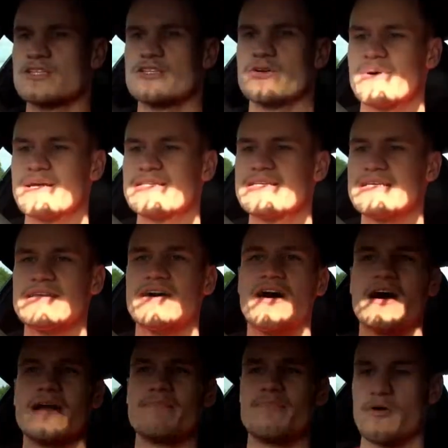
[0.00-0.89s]

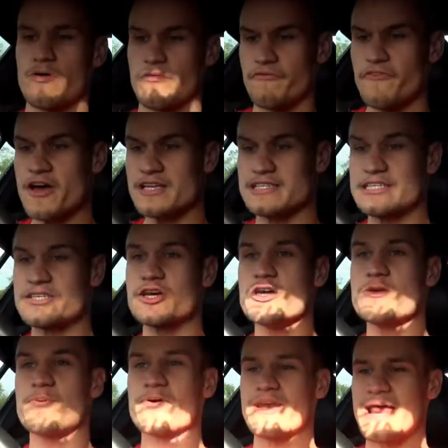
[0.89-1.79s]

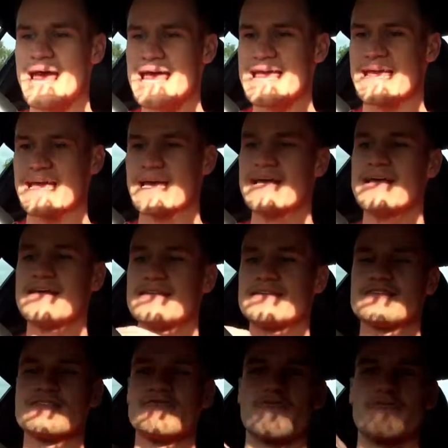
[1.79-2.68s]
32.8.
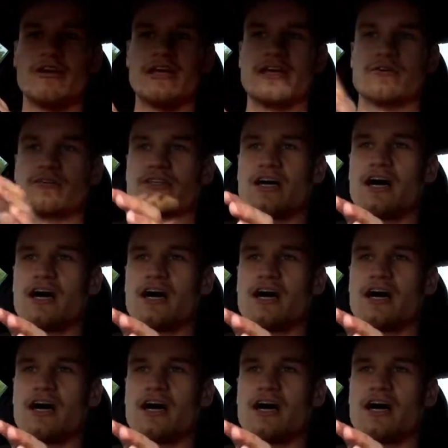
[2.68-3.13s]
This is the real